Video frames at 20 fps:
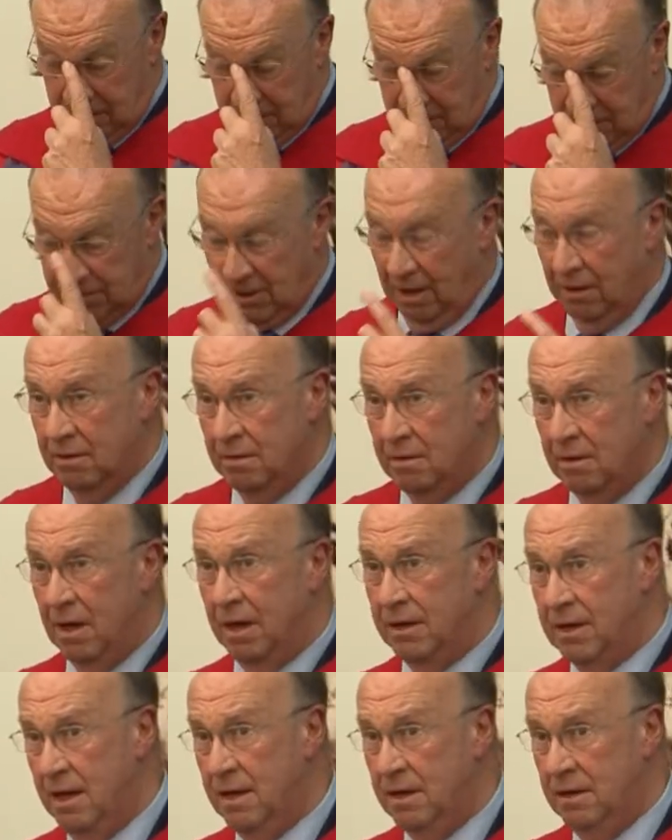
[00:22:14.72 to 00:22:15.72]
So
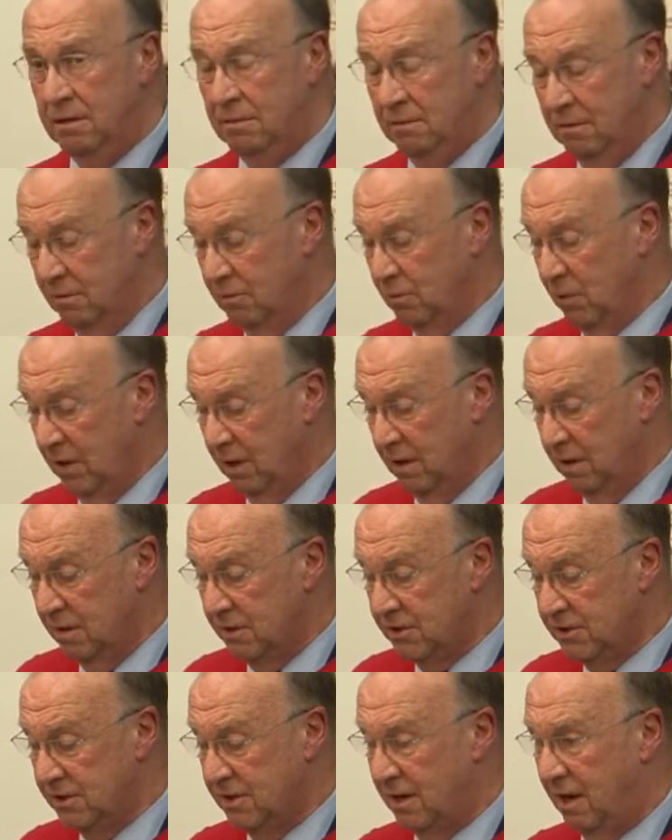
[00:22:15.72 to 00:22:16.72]
again, we're
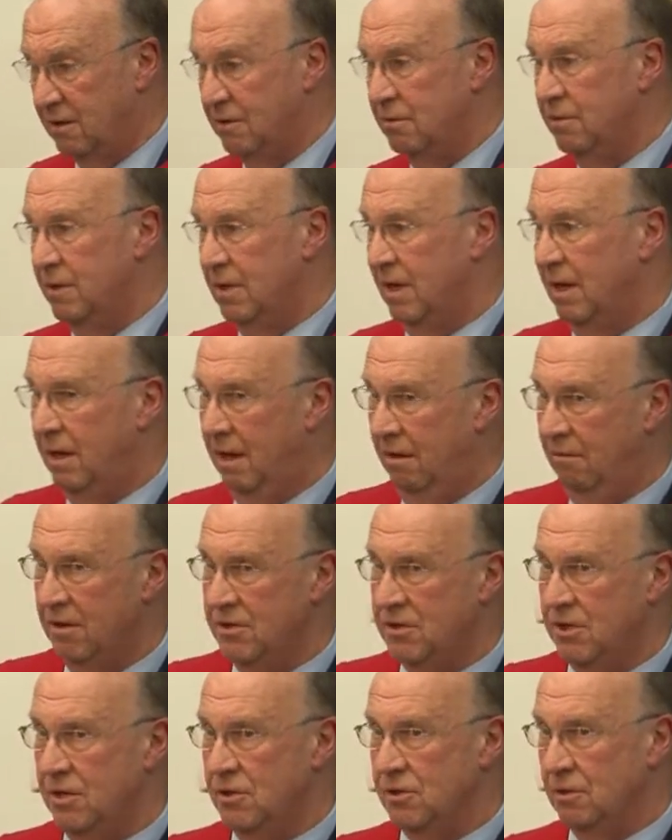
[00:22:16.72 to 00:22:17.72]
stuck with our
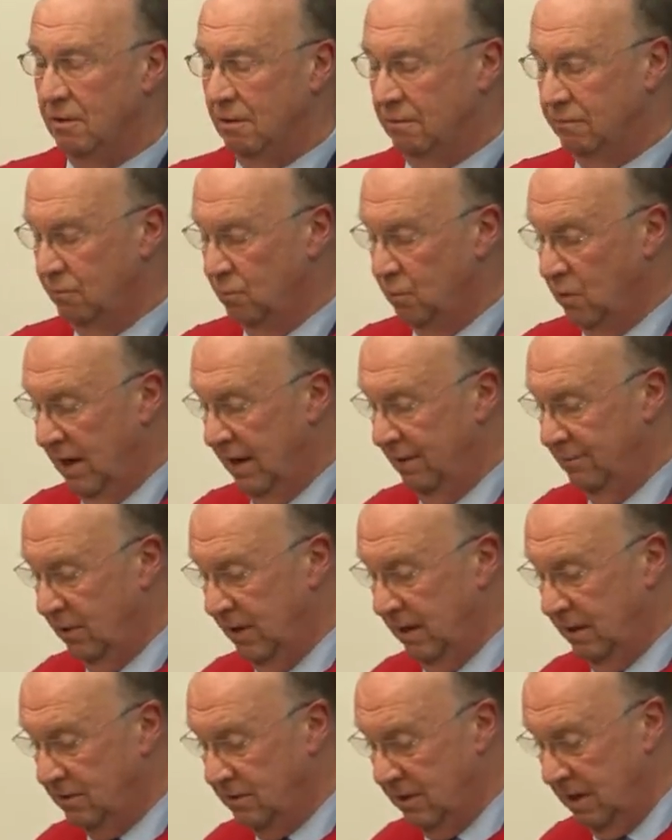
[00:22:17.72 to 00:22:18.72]
heritage of where
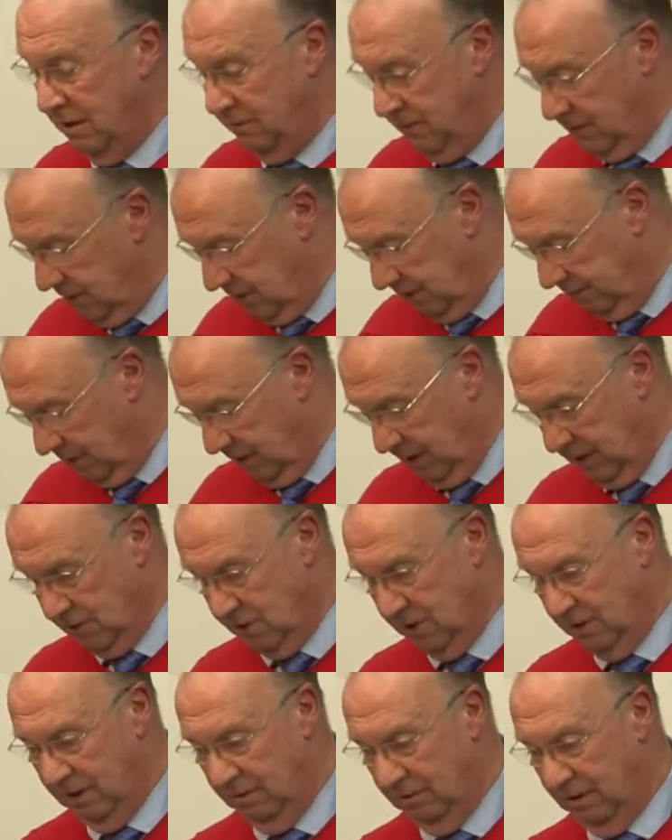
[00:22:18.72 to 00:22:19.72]
we did the civil
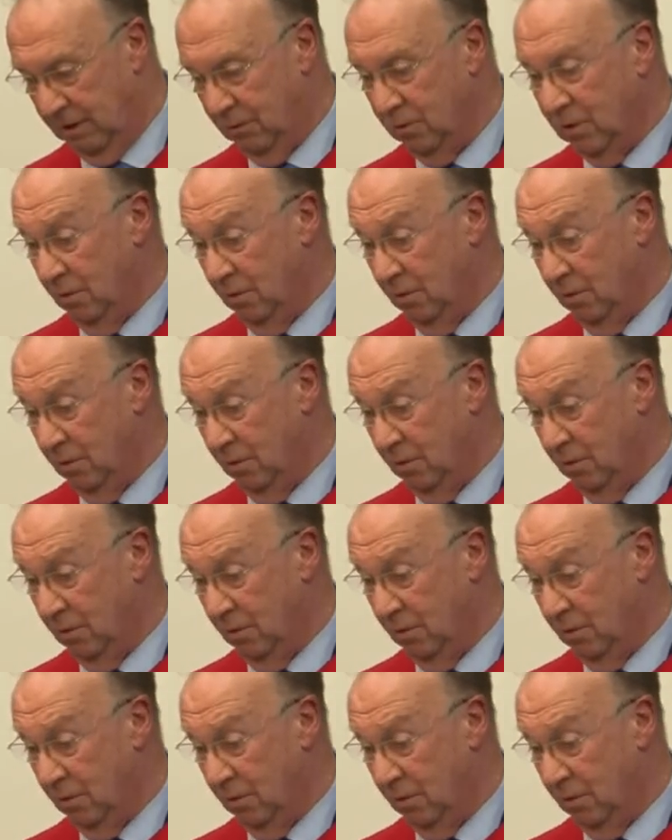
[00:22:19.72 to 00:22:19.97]
engineering,